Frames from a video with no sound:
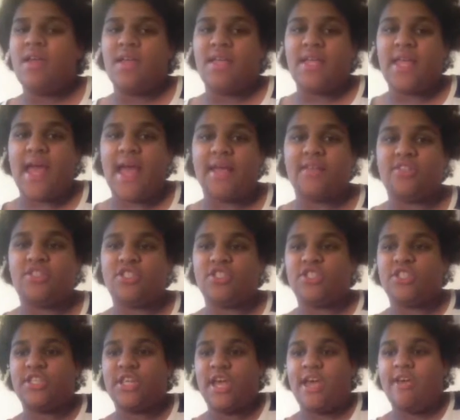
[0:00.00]
Yes,
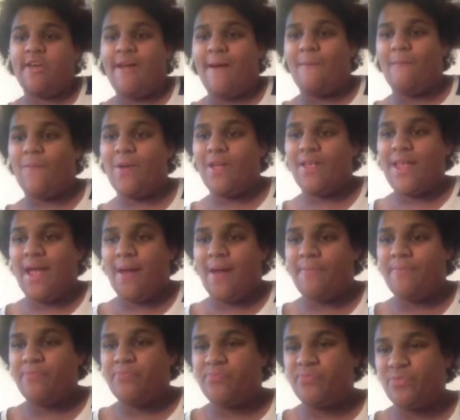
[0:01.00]
so, yeah.
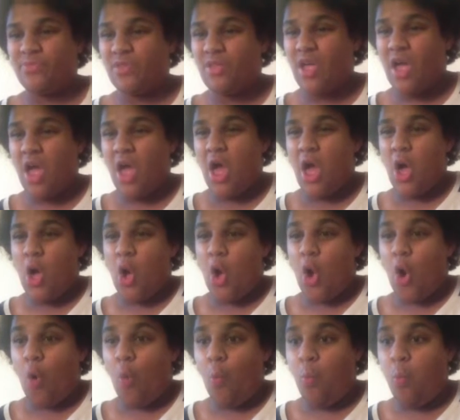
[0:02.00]

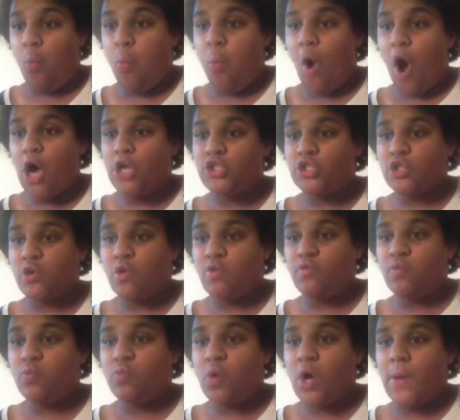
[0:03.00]

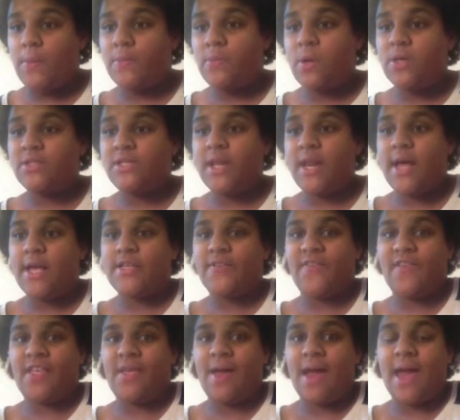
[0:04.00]
What's the last
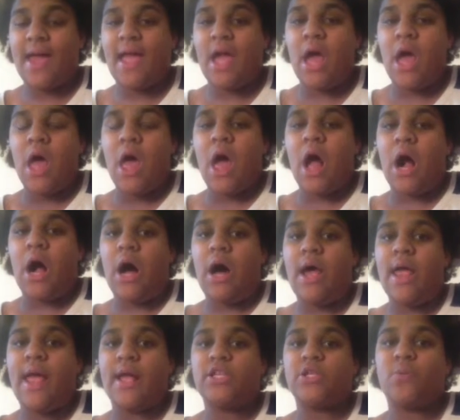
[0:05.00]
thing you ate?
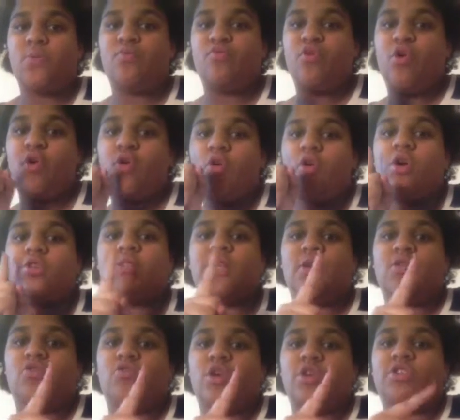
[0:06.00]
I had some prawn
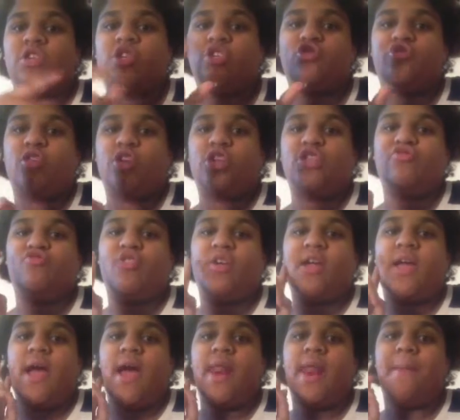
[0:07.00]
cocktail crisps, a tree
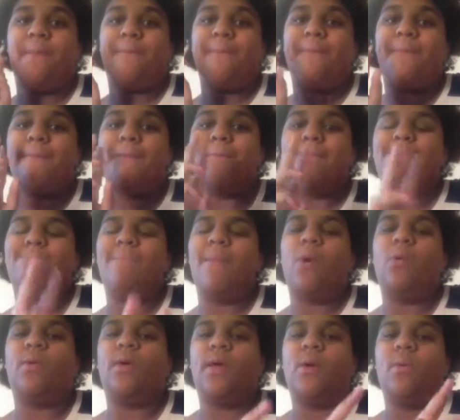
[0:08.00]
string, and a
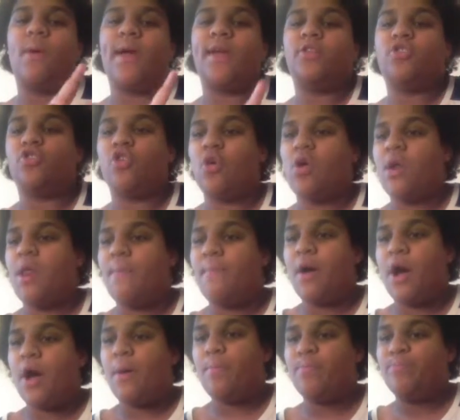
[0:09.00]
Milky Way chocolate
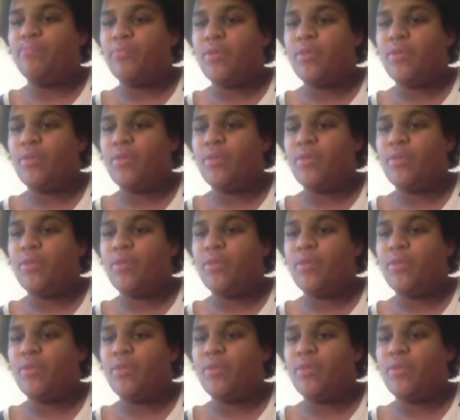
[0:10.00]
bar.